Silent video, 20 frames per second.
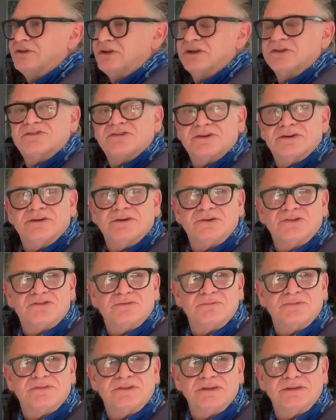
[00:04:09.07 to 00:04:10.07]
years ago or
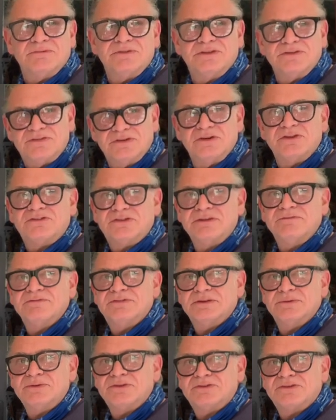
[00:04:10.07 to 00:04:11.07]
something, the first
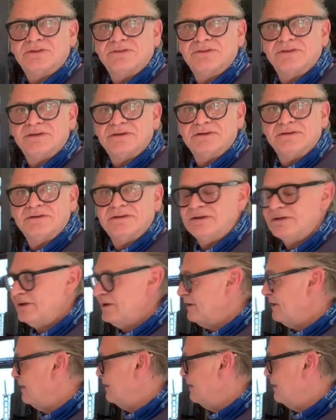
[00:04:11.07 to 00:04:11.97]
influence on that.